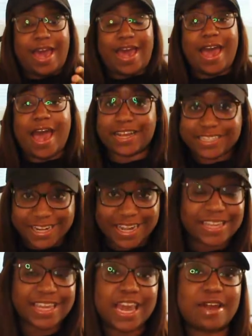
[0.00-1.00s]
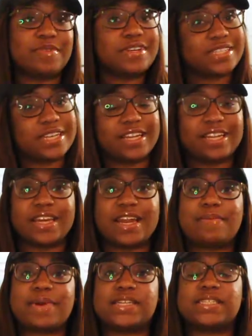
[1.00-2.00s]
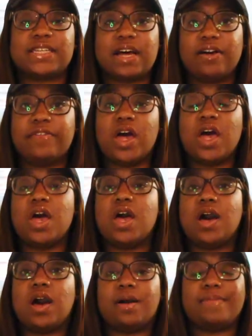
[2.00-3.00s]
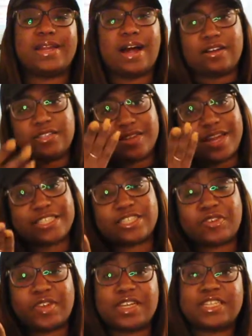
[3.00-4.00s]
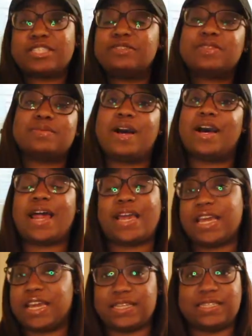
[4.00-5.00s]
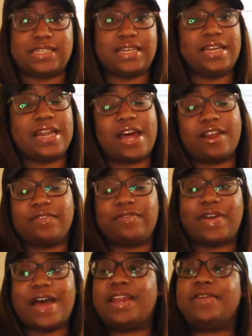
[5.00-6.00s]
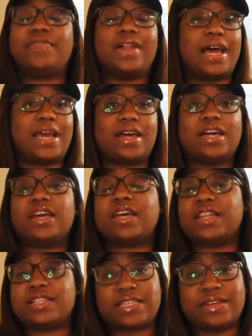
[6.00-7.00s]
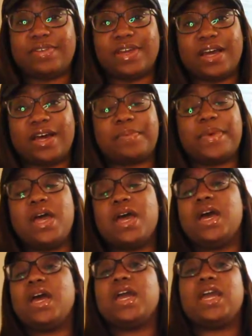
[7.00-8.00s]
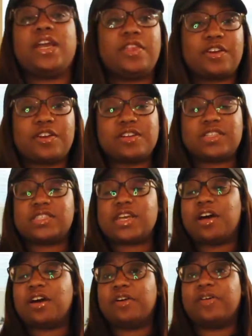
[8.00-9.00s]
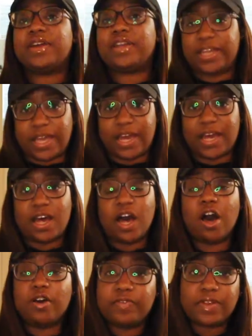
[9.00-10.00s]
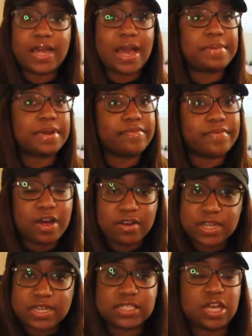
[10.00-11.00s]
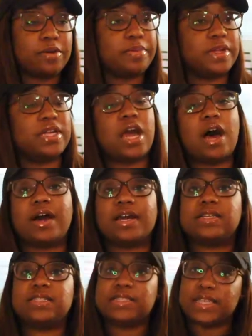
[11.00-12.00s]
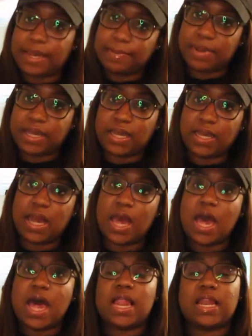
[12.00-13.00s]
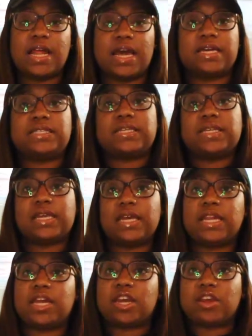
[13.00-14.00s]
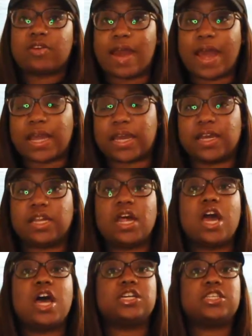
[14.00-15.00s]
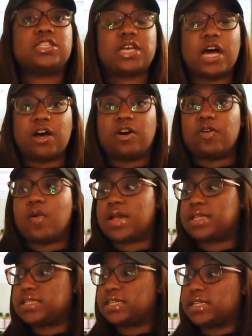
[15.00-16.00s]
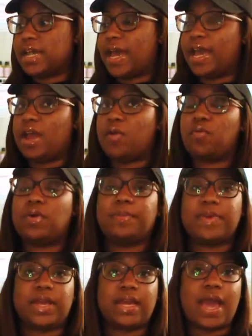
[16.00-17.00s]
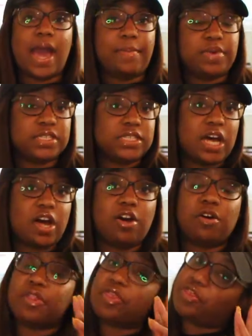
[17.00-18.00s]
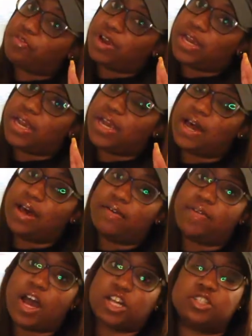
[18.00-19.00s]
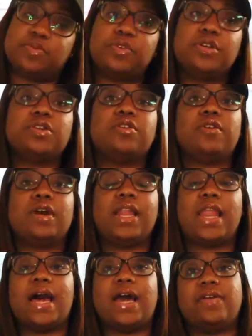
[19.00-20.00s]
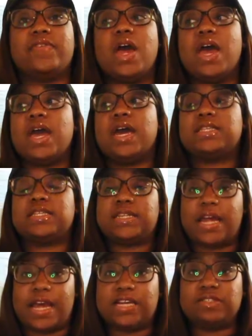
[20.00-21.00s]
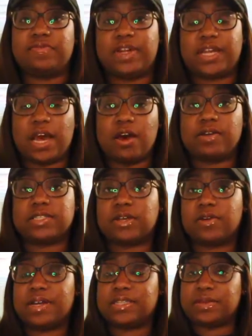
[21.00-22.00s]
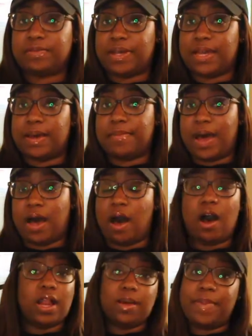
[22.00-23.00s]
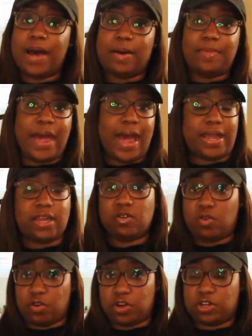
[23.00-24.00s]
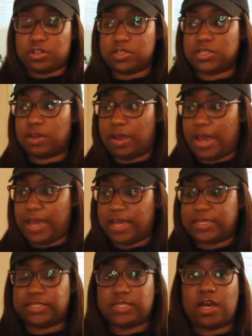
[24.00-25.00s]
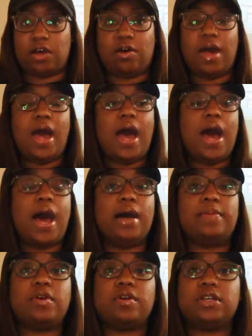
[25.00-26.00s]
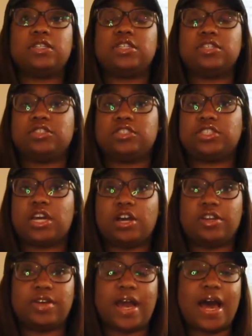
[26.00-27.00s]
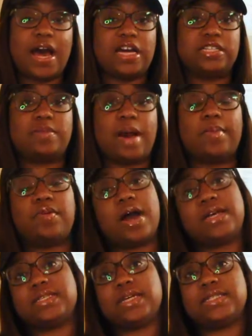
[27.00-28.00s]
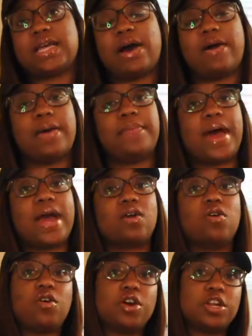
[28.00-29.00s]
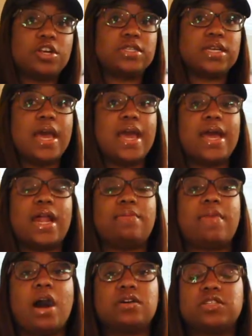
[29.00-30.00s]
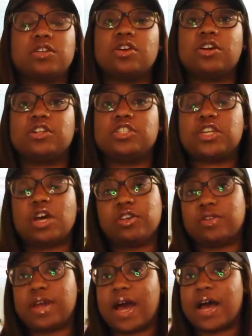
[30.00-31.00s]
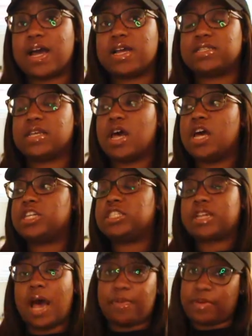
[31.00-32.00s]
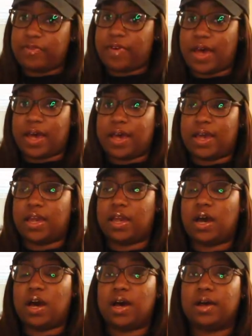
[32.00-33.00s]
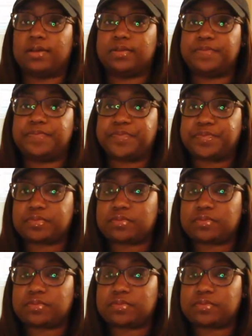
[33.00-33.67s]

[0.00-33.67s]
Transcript: actually at the camera instead of looking at myself um, and also that screen is too small i can't see and i i didn't feel like hooking the tv up either so yeah hopefully i'm in focus hopefully y'all can see me let's get it cracking so today will be episode three of Entrepreneur Life. And today's video is going to be about all about packing orders, okay? So I'm going to show you guys my process, how I pack orders. And I'm also going to show you guys Shopify um,